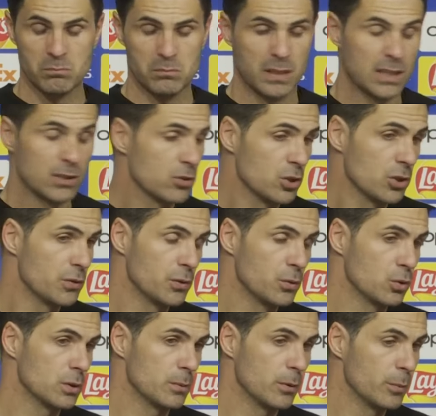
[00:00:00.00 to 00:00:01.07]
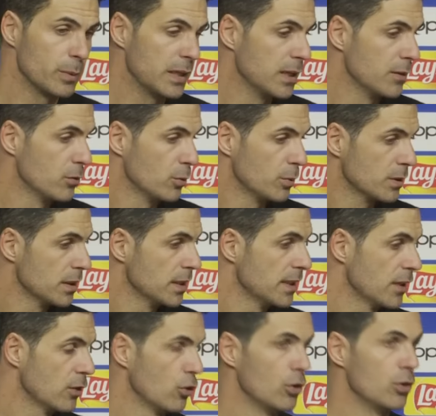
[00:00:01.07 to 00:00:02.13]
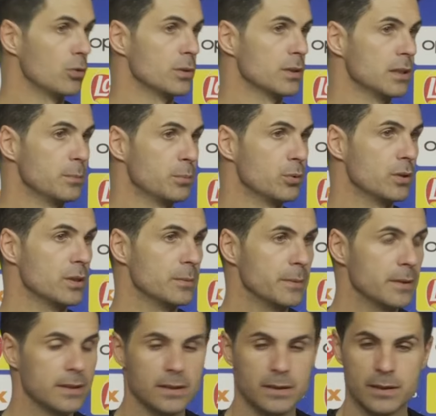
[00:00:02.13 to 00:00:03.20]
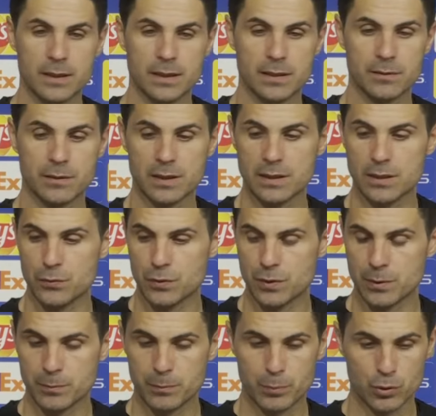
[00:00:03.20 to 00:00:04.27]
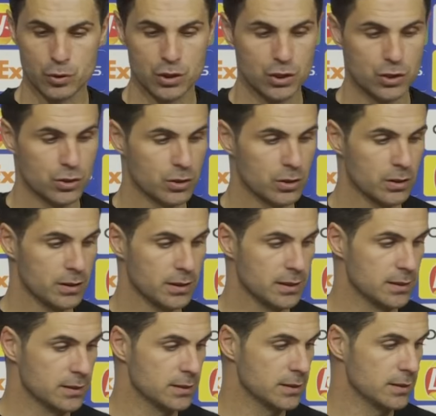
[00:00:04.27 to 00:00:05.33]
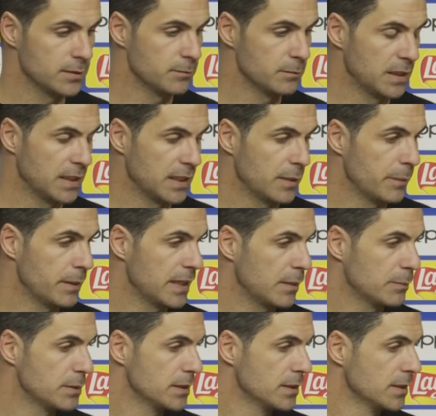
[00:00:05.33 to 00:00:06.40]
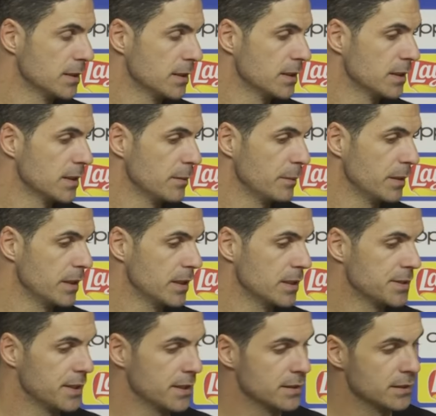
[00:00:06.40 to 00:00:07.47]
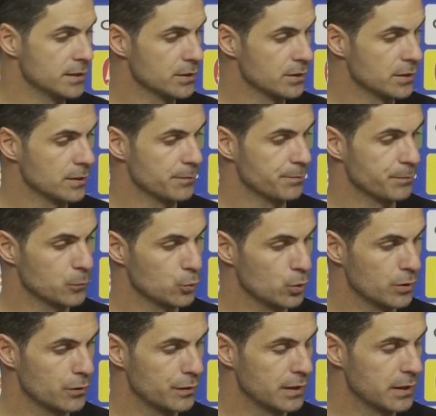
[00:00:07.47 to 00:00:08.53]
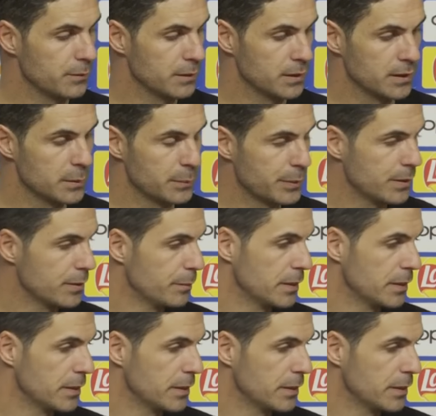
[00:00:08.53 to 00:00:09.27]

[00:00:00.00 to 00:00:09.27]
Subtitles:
I don't know if it was about belief. Obviously, the goal obviously put them in a very different position, and they kept adapting and making changes to defend even deeper.